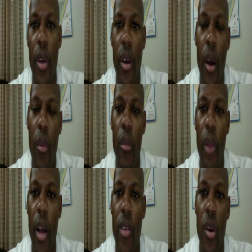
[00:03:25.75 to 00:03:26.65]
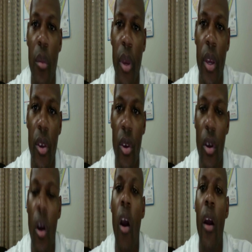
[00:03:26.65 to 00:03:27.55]
compromised or being
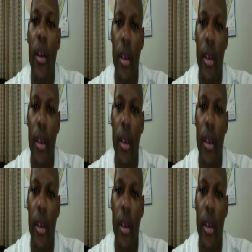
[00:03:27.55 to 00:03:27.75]
or